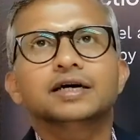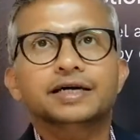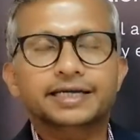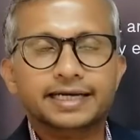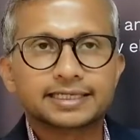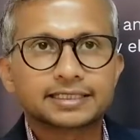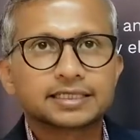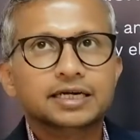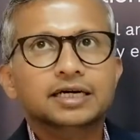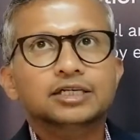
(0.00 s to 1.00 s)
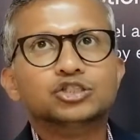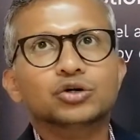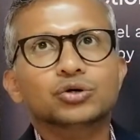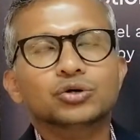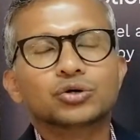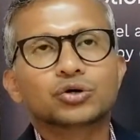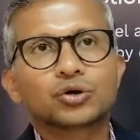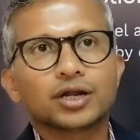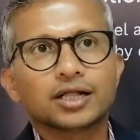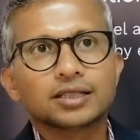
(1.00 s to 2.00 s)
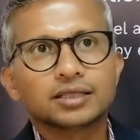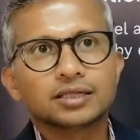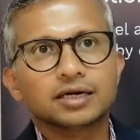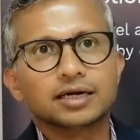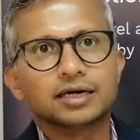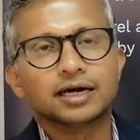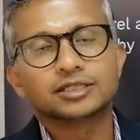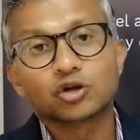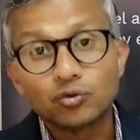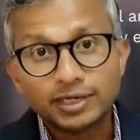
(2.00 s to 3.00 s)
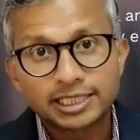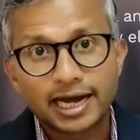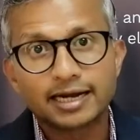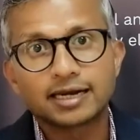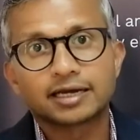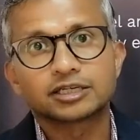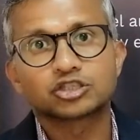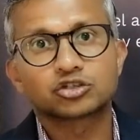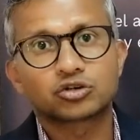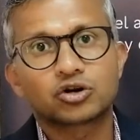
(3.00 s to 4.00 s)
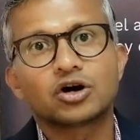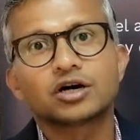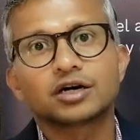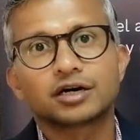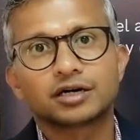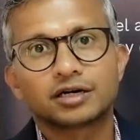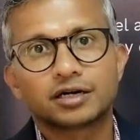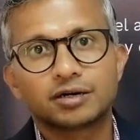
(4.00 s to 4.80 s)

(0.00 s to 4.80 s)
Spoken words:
Yes. So Corel has always had like a strong